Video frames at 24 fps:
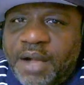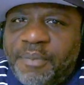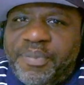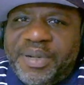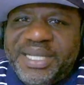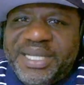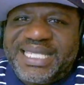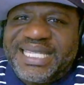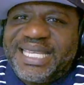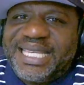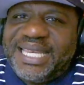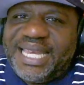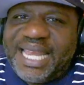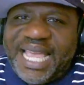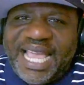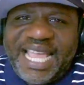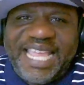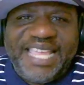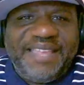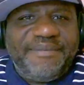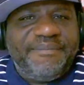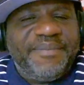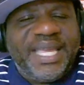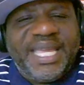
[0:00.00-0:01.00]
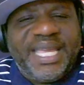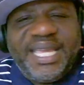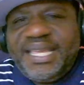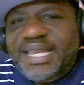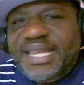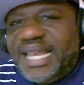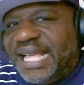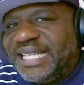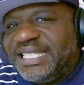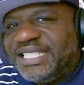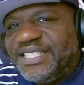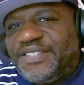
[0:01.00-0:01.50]
But tonight, man,
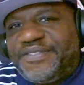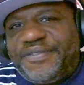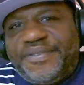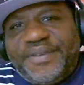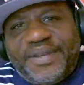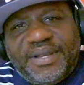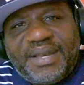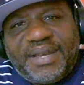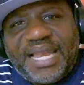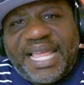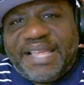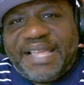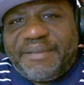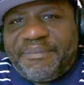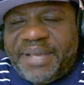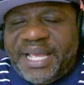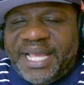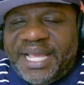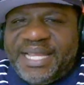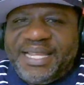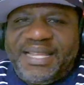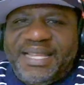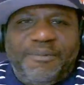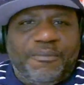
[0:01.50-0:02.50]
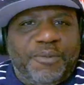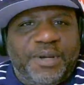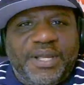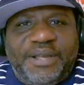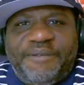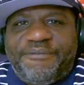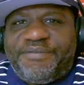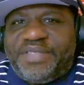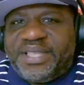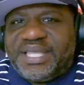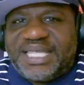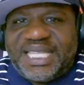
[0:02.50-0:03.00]
I just feel like, man,
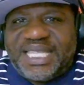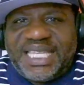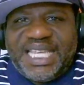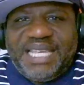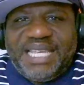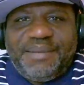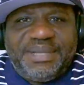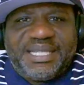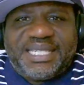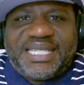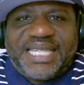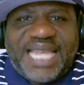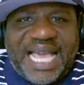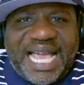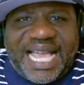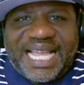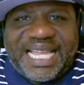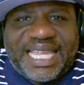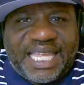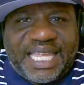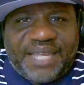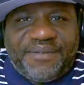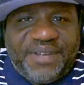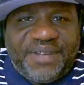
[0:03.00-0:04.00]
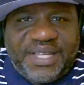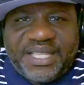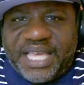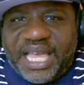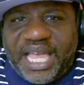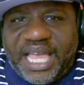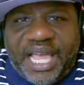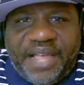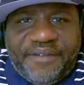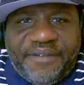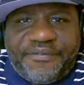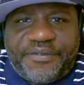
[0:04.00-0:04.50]
if the team is not giving the
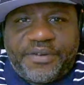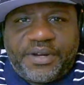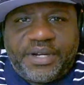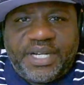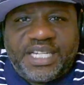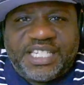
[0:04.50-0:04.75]
effort,